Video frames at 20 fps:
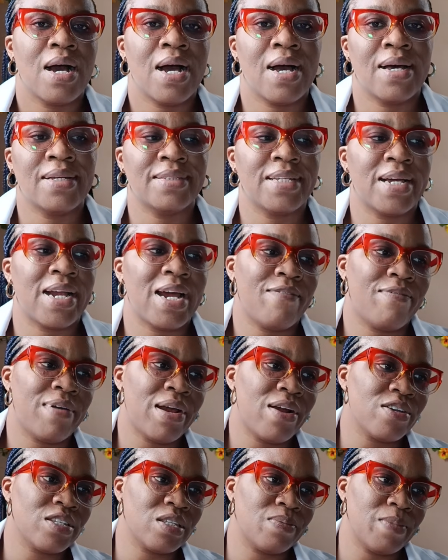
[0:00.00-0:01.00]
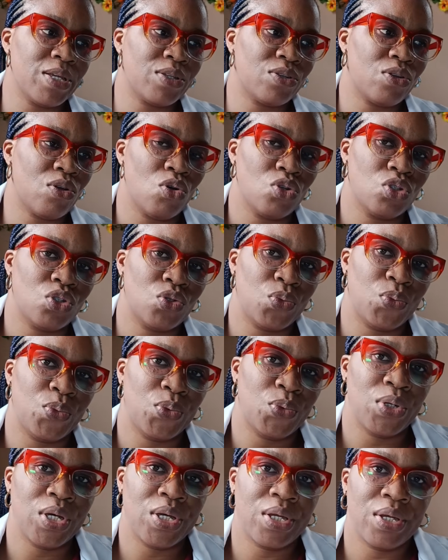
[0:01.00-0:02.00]
And there are various methods
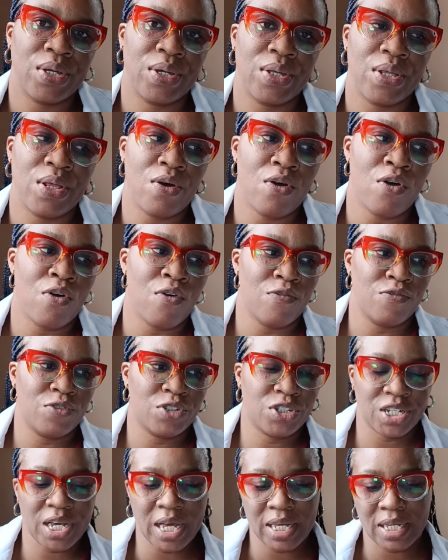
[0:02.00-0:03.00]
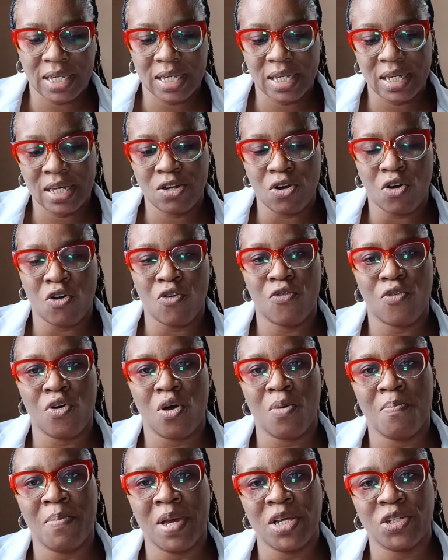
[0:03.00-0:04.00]
of checking or
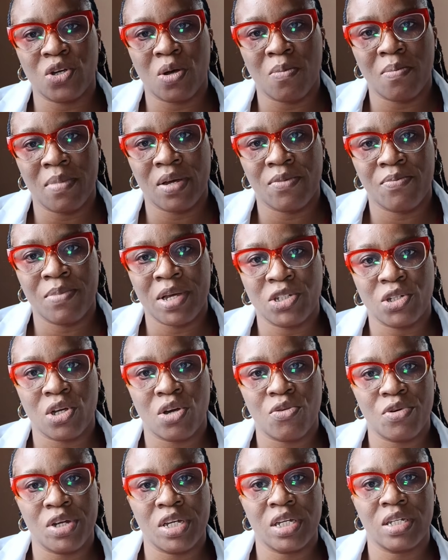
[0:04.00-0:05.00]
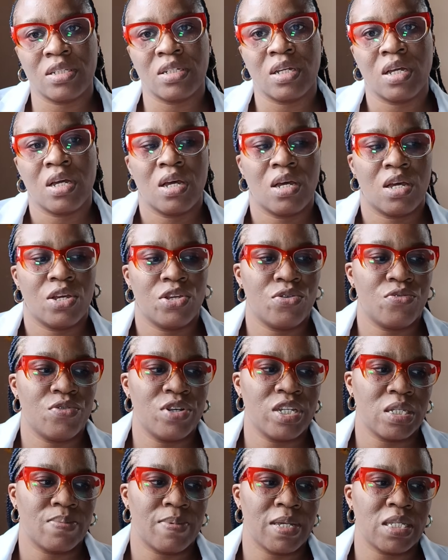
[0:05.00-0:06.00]
for measuring
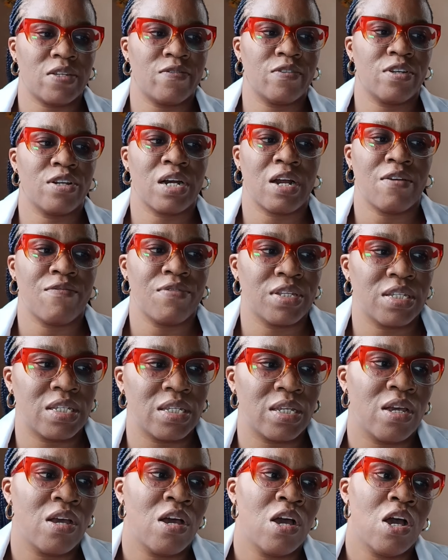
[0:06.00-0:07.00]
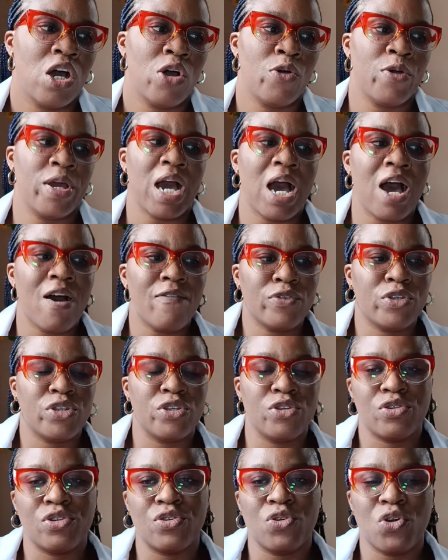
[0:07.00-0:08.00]
urine specific gravity. We have
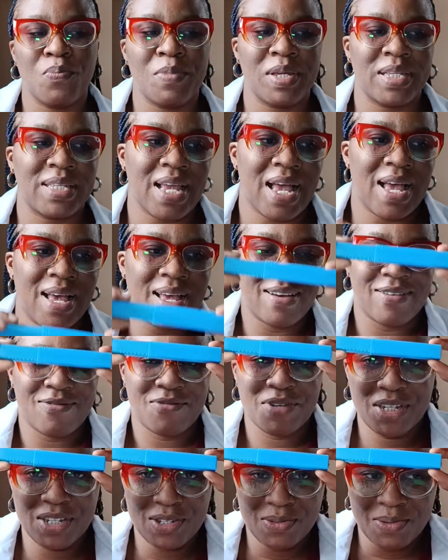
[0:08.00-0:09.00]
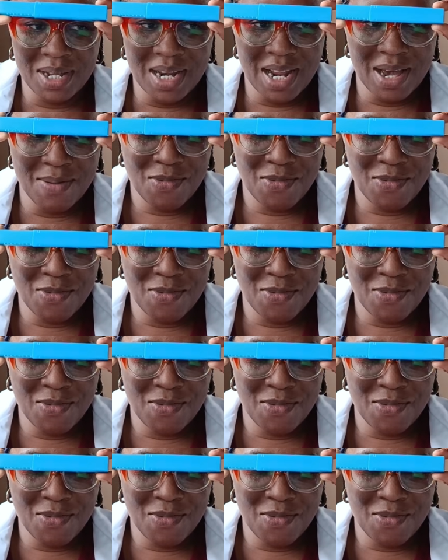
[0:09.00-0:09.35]
the urinometer, which is what